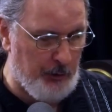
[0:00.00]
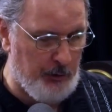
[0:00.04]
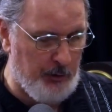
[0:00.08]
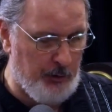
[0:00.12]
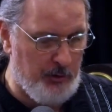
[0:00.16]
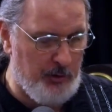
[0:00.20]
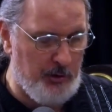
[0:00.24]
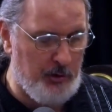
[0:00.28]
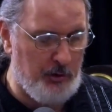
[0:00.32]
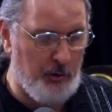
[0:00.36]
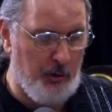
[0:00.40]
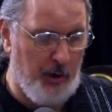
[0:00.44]

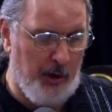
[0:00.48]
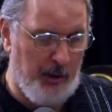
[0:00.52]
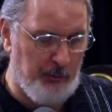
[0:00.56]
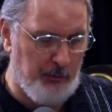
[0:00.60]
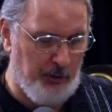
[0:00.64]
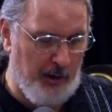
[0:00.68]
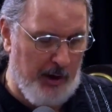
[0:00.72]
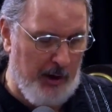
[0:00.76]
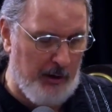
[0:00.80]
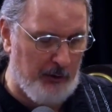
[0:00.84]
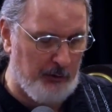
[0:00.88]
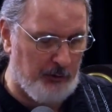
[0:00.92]
in the New
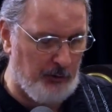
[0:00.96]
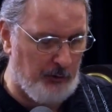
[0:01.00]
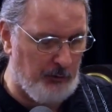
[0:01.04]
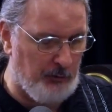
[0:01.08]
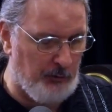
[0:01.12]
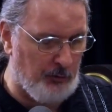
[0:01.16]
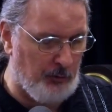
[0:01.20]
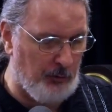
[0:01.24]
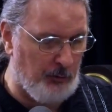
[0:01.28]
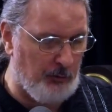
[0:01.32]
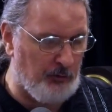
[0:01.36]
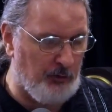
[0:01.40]
Hampshire House and
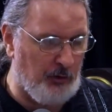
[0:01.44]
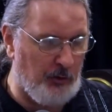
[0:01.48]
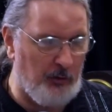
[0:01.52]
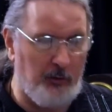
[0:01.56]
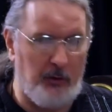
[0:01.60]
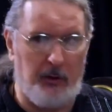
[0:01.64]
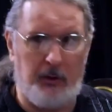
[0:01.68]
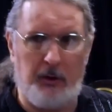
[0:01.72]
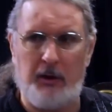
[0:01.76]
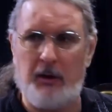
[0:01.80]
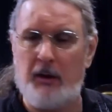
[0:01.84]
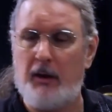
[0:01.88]
serves on
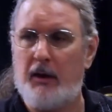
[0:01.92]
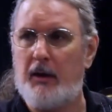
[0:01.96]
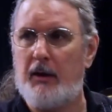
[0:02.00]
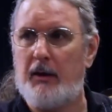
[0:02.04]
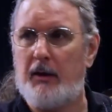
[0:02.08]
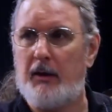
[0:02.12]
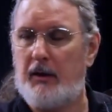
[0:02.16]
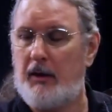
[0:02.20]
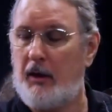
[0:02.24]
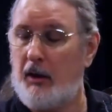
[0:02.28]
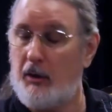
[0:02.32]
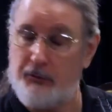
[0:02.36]
the
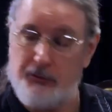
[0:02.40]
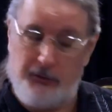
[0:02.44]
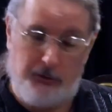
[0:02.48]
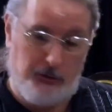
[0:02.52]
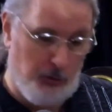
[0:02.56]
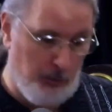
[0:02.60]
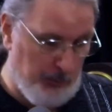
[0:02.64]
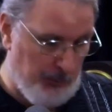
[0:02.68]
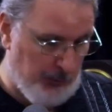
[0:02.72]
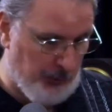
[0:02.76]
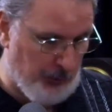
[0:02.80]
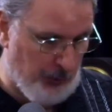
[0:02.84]
Health and
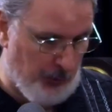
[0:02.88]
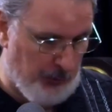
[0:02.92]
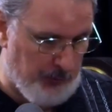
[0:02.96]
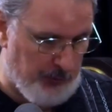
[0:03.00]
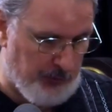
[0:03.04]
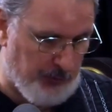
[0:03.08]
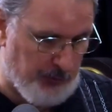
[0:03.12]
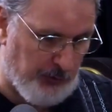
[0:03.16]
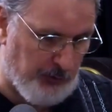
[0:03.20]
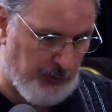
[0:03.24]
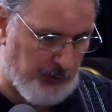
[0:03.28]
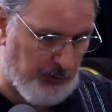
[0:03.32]
Human
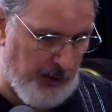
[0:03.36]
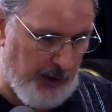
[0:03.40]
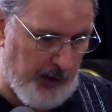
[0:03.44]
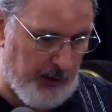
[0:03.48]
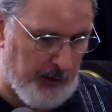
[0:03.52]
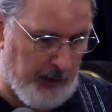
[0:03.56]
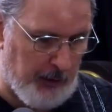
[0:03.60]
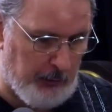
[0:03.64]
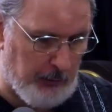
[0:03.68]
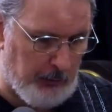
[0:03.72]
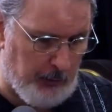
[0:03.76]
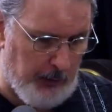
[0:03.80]
Services
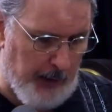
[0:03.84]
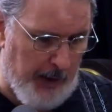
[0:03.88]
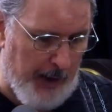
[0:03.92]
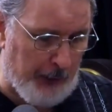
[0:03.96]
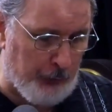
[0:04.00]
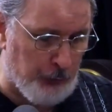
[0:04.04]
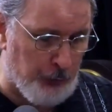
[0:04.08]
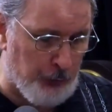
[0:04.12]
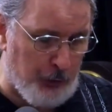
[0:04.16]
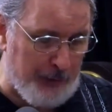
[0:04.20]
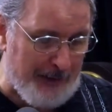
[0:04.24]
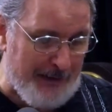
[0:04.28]
and
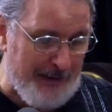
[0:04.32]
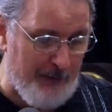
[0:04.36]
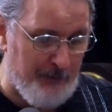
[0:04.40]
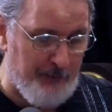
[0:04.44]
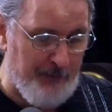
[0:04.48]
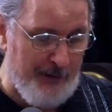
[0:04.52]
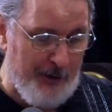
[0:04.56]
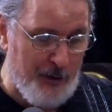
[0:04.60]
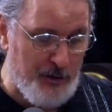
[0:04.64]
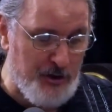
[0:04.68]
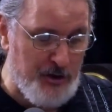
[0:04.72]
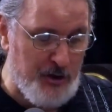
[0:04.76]
Elderly
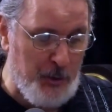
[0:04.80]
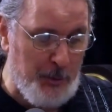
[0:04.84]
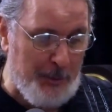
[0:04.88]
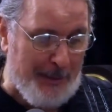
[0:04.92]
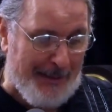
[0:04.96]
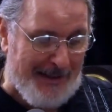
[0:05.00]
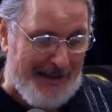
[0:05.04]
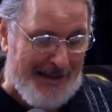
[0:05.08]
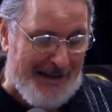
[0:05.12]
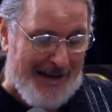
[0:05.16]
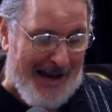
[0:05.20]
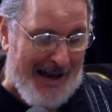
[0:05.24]
Affairs
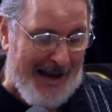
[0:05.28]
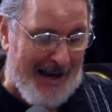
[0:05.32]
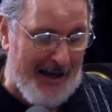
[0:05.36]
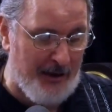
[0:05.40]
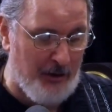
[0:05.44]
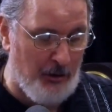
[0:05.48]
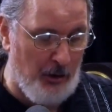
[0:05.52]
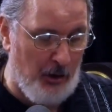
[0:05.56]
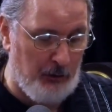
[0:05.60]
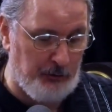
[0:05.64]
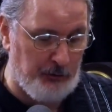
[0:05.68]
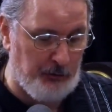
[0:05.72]
Committee
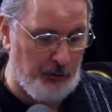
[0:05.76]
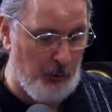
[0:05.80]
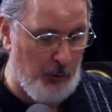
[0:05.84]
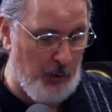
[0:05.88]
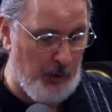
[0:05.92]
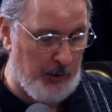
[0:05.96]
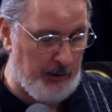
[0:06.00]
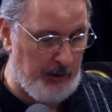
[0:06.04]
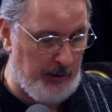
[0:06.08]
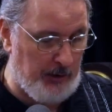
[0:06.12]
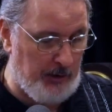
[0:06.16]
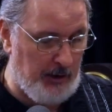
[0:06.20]
and also
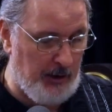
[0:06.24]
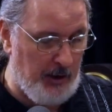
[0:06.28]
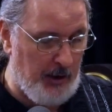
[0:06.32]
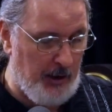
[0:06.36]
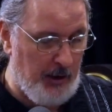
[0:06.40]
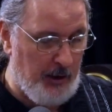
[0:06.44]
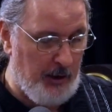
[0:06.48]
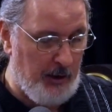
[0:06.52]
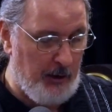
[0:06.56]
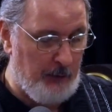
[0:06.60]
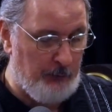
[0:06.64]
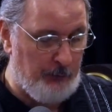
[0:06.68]
on the
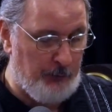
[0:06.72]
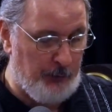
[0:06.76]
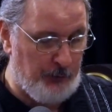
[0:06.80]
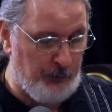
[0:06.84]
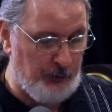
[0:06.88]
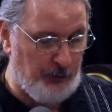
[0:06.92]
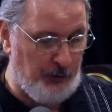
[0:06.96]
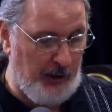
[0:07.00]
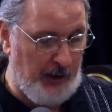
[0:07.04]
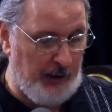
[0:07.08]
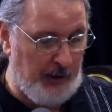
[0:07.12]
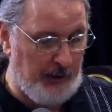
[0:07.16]

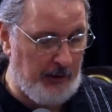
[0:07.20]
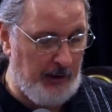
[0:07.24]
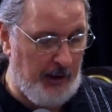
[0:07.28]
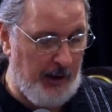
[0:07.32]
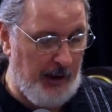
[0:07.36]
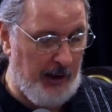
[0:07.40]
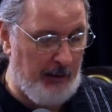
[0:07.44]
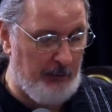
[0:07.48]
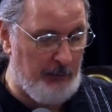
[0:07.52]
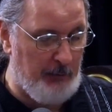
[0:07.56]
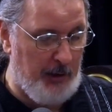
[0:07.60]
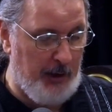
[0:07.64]
Fish and
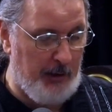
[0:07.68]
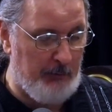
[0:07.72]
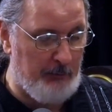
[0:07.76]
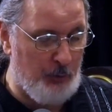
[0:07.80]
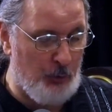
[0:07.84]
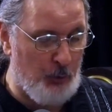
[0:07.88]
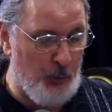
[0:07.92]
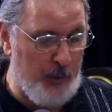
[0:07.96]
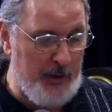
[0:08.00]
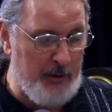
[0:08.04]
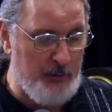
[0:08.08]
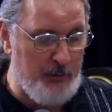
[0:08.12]
Game and
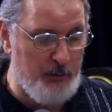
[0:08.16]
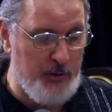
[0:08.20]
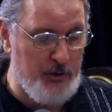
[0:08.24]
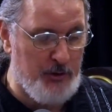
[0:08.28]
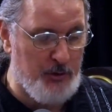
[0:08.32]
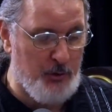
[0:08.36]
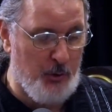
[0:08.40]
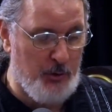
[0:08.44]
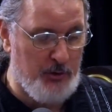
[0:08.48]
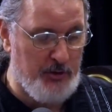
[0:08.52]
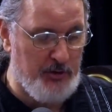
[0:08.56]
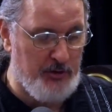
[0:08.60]
Marine
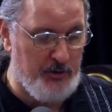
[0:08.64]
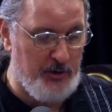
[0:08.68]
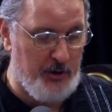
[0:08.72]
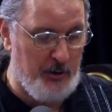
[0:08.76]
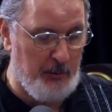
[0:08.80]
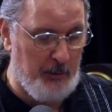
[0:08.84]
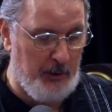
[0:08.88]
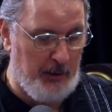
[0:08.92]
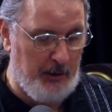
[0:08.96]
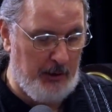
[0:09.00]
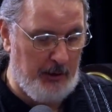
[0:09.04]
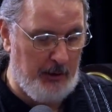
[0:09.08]
Resources
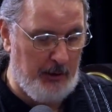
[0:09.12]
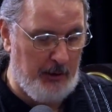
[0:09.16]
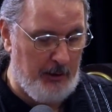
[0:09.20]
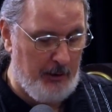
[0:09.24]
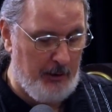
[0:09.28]
Committee.